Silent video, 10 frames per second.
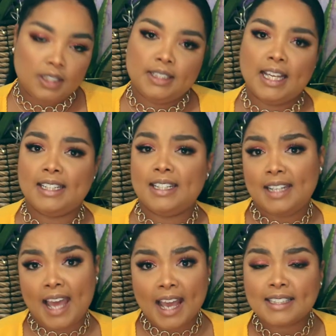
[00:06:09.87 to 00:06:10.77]
Then
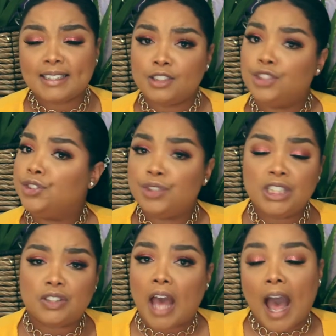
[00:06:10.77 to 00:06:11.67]
next, you
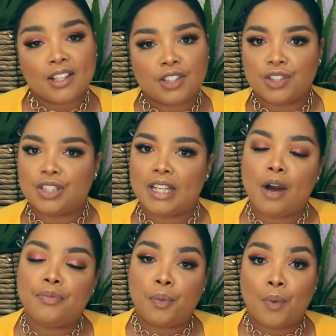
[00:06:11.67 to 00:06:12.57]
need to ask
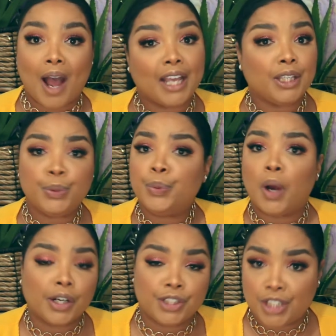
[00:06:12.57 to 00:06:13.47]
yourself why you
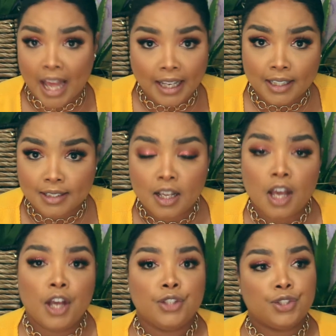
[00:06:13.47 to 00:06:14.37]
are jealous.
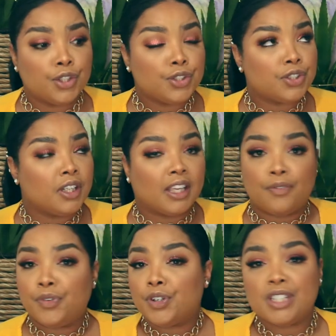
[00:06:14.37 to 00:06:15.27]
Just
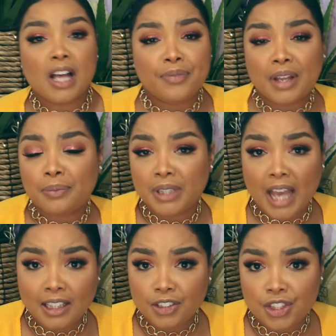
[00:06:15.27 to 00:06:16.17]
give yourself that
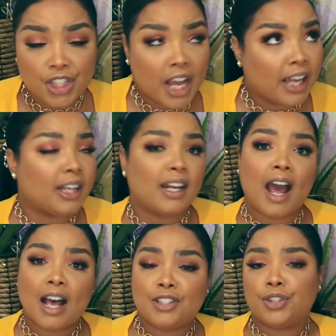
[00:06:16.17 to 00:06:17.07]
reality check and
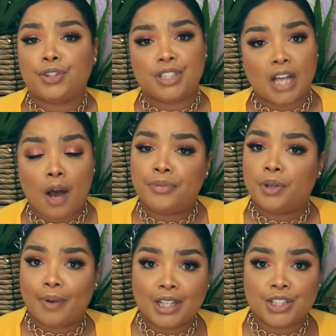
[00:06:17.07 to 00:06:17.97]
ask yourself the
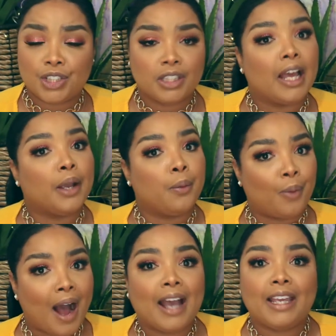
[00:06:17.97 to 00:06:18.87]
question, like,
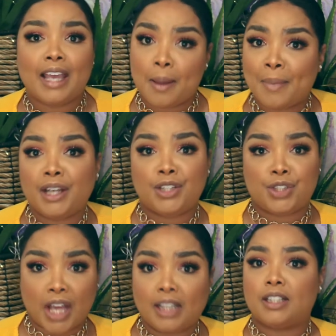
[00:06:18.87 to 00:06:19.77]
why am I
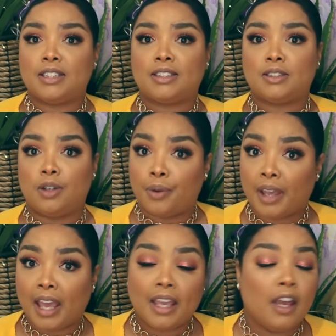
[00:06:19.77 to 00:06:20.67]
jealous?
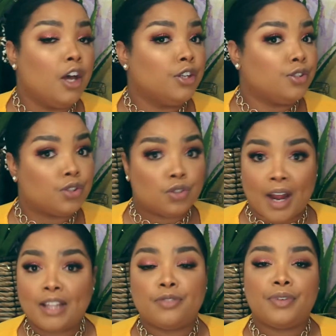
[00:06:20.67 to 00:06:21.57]
Okay? Just
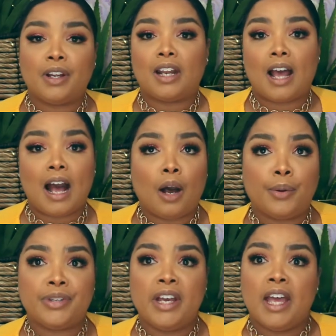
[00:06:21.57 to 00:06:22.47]
try to figure that
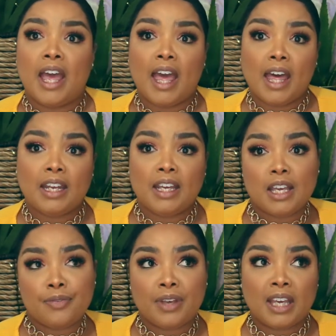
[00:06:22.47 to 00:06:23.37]
out. And
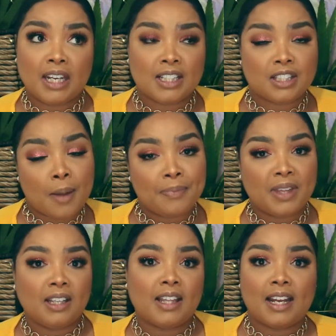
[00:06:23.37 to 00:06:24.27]
if it is
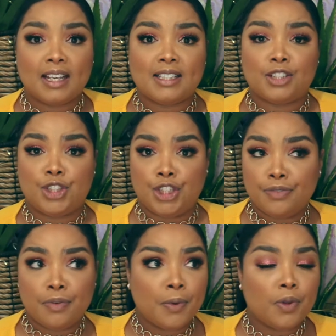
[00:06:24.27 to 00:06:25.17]
something that is
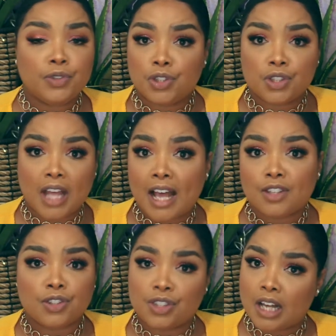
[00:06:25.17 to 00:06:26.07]
achievable, just
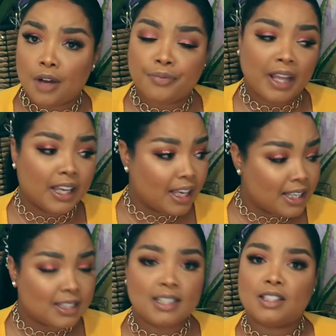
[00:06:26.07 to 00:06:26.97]
ask yourself, like,
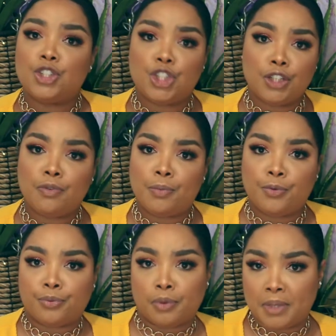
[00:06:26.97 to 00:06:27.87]
is this achievable
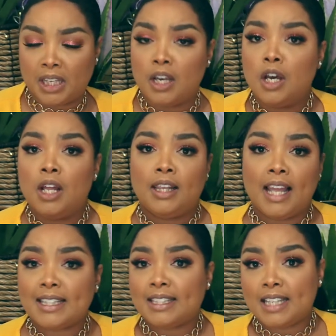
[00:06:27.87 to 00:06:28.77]
for me?
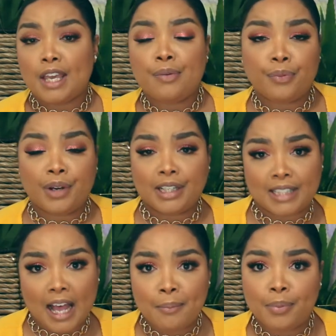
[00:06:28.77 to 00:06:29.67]
Let's say, for
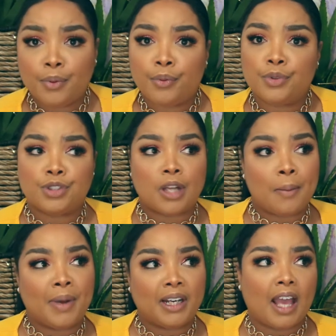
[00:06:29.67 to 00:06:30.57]
example,
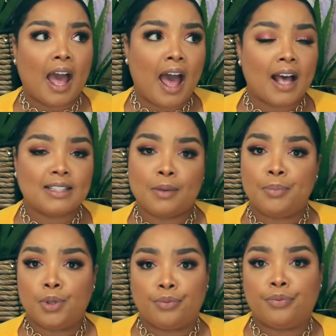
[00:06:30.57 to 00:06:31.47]
somebody has a
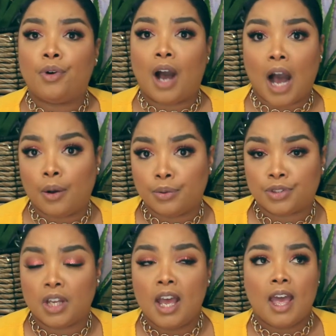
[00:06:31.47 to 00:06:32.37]
beautiful
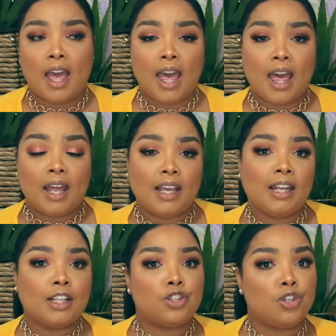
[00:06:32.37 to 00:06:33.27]
house and it
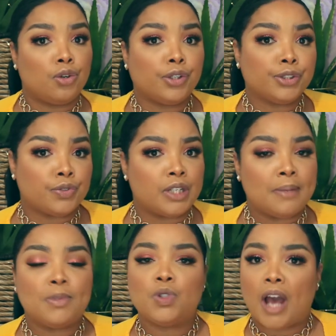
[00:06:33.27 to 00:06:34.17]
is your
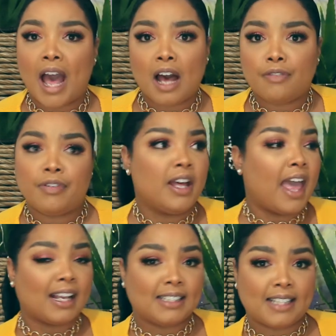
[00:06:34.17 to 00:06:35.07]
dream to have
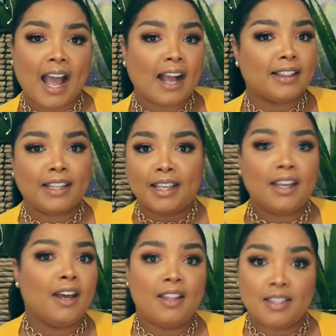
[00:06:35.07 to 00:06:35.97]
exactly
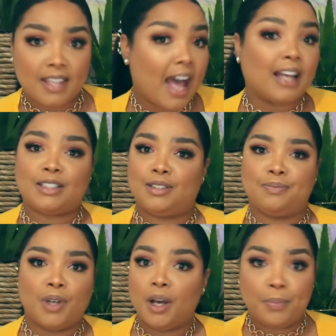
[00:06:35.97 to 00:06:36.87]
that,
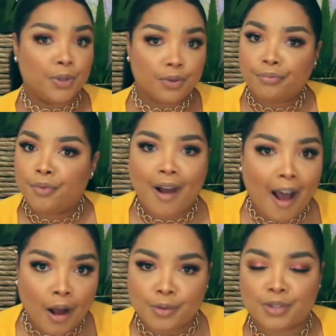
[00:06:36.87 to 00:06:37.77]
a beautiful
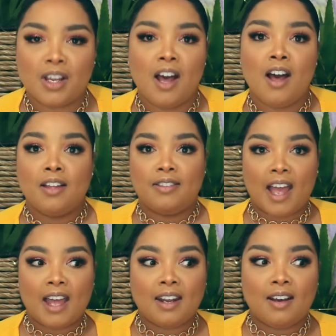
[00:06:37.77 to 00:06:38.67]
house.
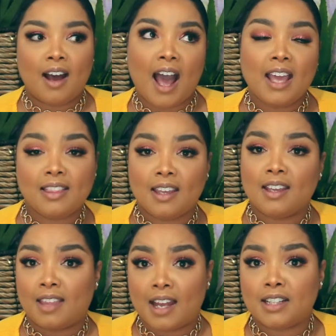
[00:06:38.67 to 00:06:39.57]
Then I
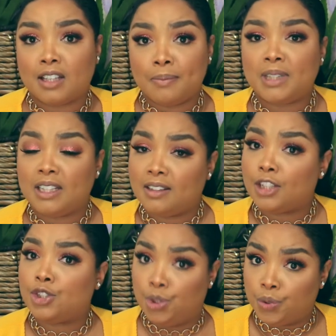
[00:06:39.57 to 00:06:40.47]
think that is something
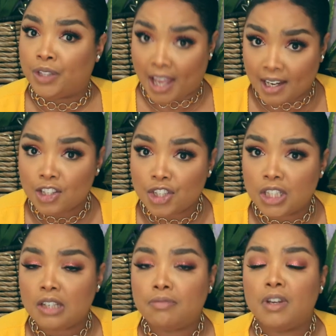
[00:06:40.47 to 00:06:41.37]
that you can
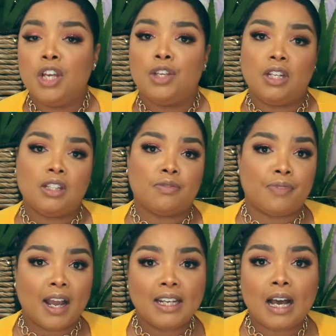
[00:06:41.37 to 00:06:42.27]
achieve. You need to
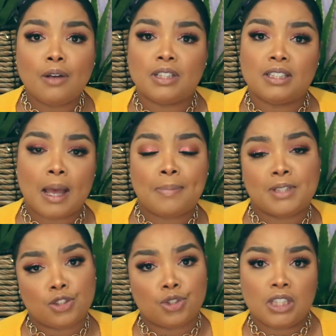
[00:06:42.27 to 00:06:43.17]
find out the steps
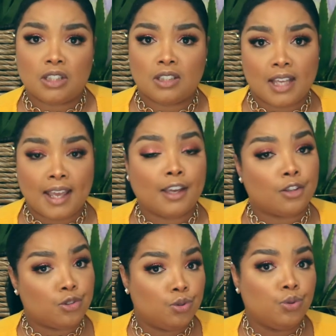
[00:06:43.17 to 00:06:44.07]
that you need to
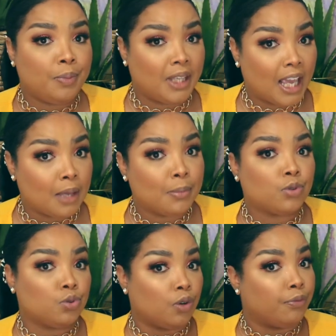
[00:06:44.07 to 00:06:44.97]
take to be able
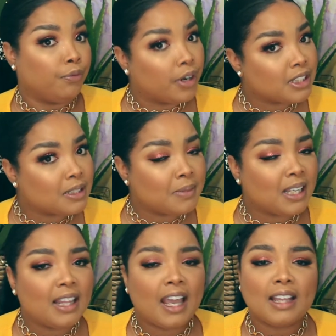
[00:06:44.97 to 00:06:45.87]
to afford
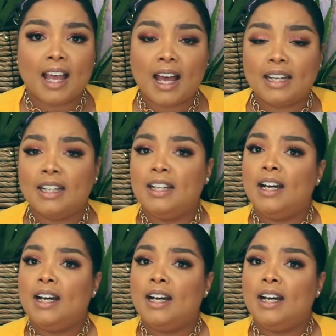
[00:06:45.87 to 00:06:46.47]
something like that.